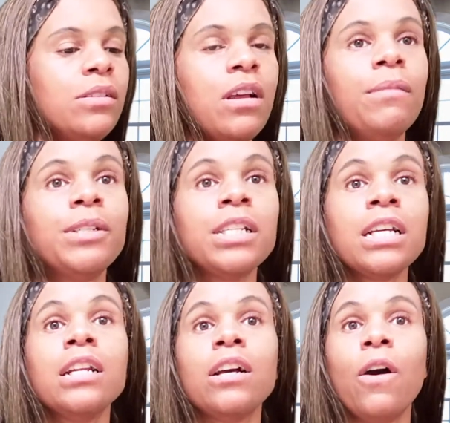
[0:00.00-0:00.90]
So I'm just
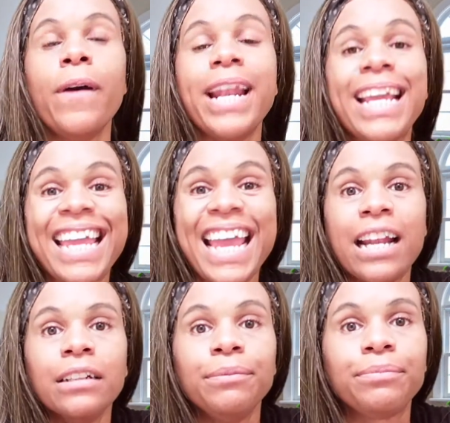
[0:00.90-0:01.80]
going to go in
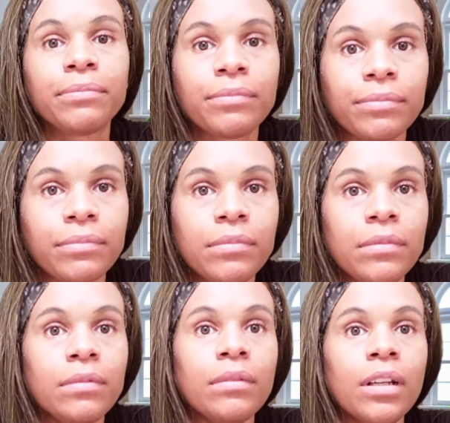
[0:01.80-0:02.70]
again
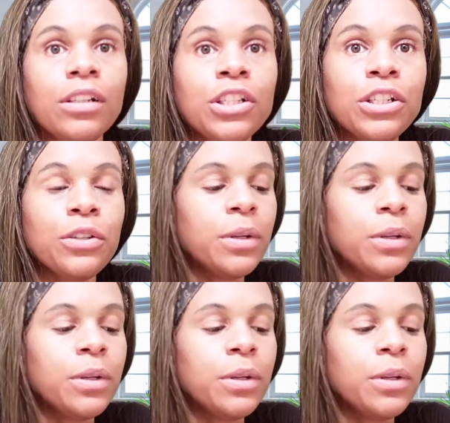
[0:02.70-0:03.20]
to do